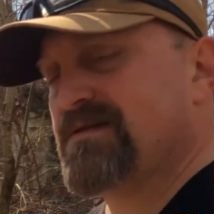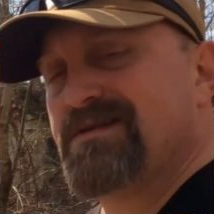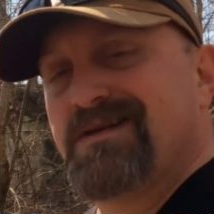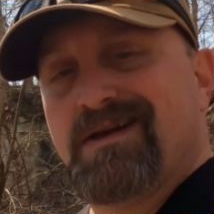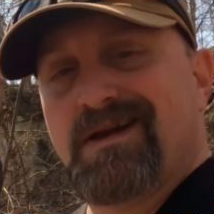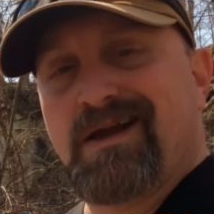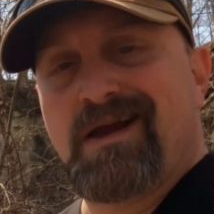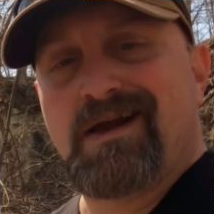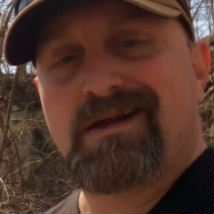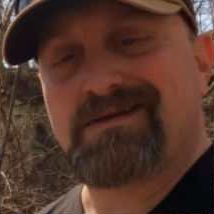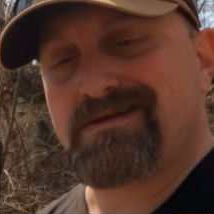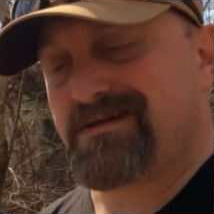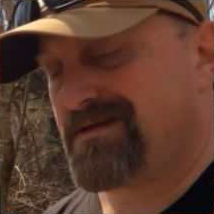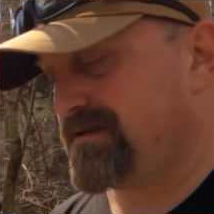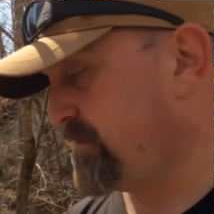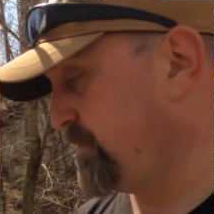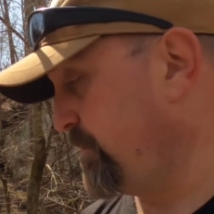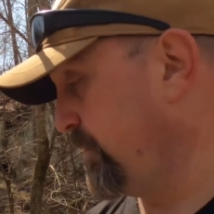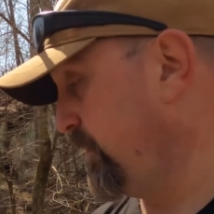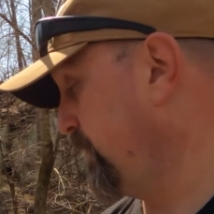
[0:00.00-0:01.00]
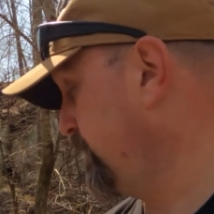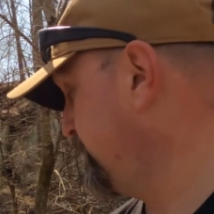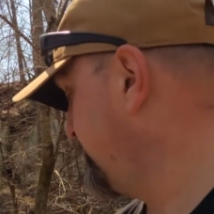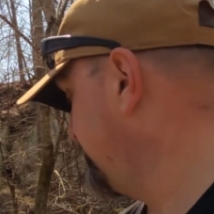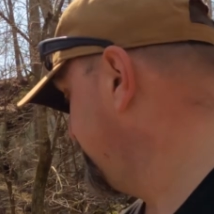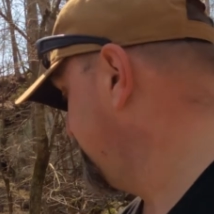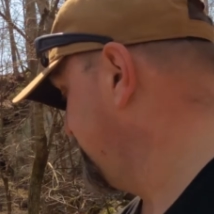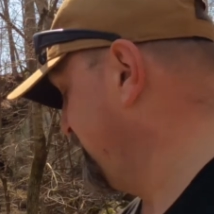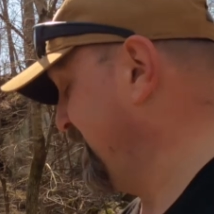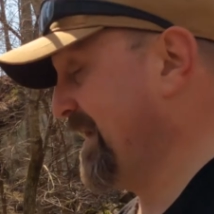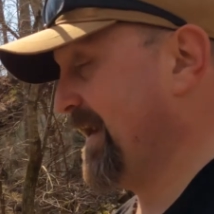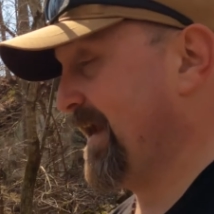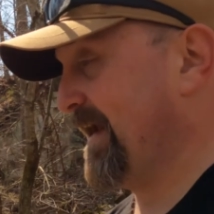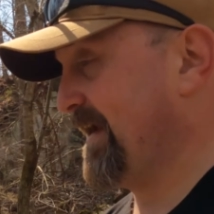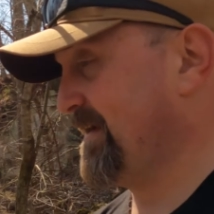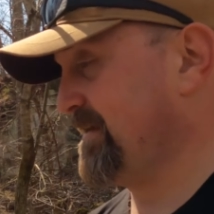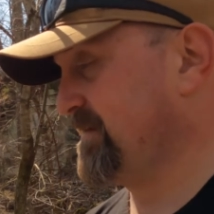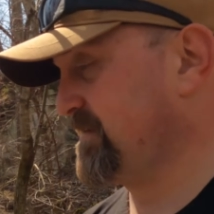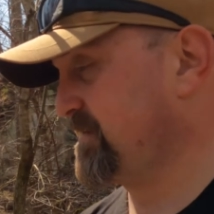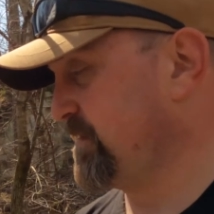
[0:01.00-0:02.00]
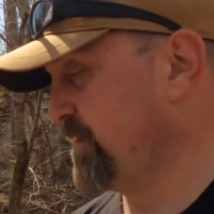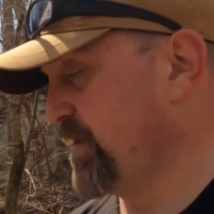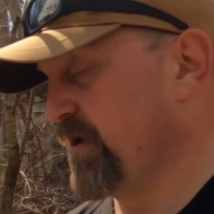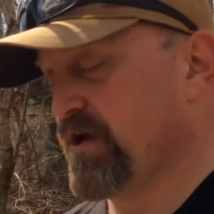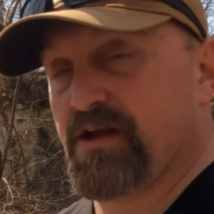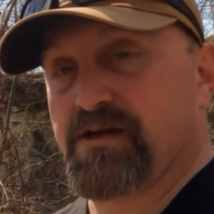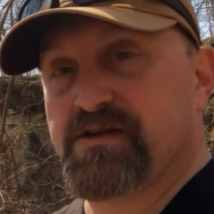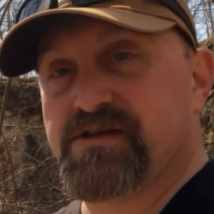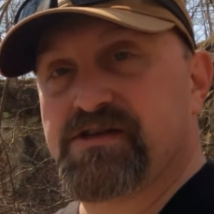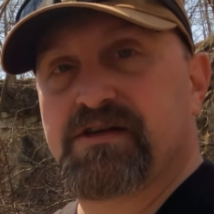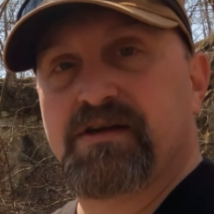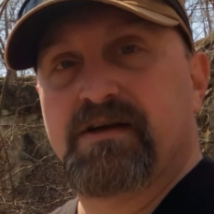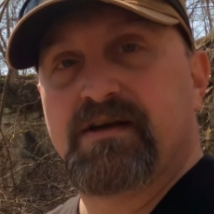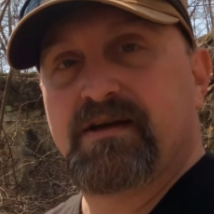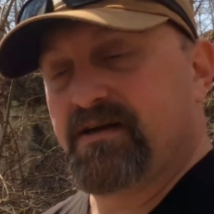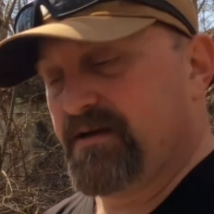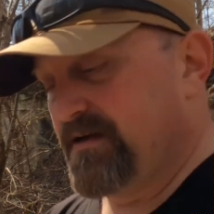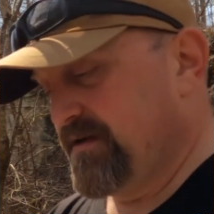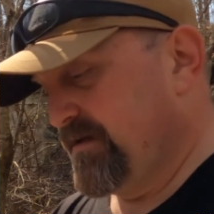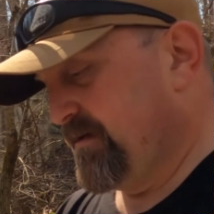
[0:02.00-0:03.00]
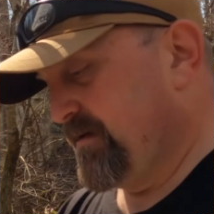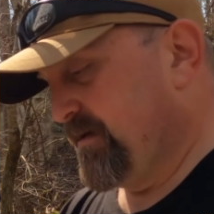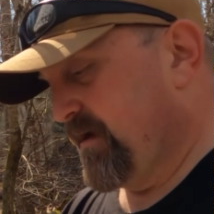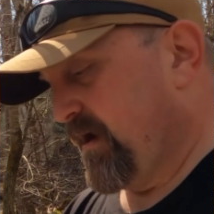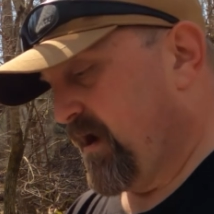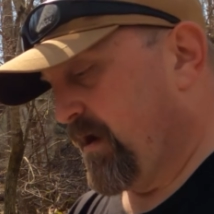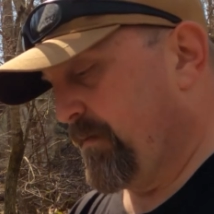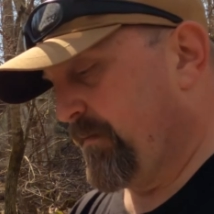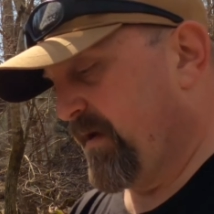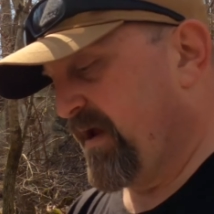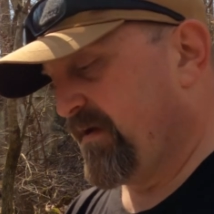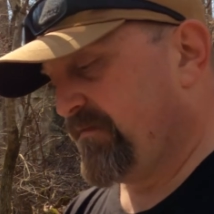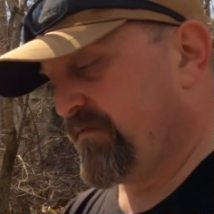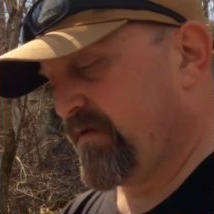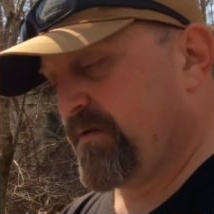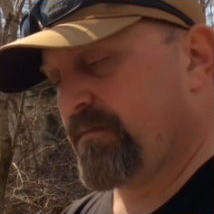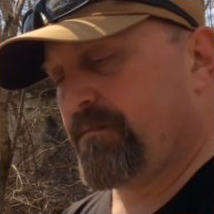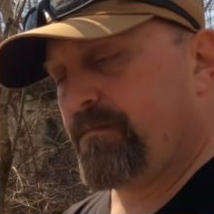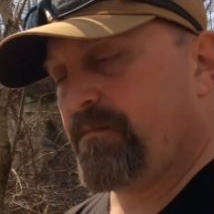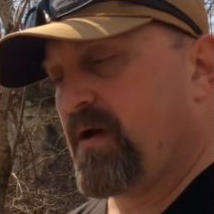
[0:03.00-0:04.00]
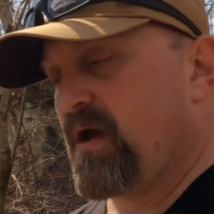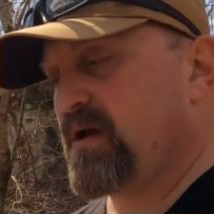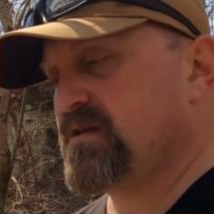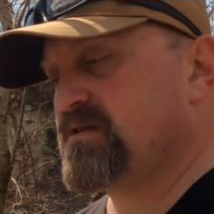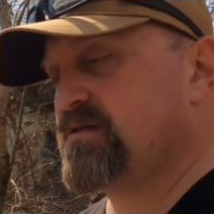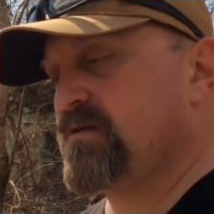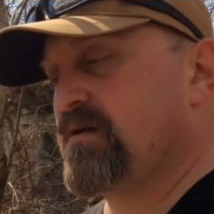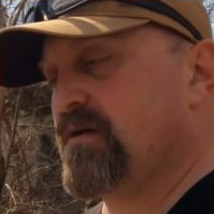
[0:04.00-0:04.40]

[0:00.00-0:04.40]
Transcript: tonight's, well, today's lunch, I'm having pasta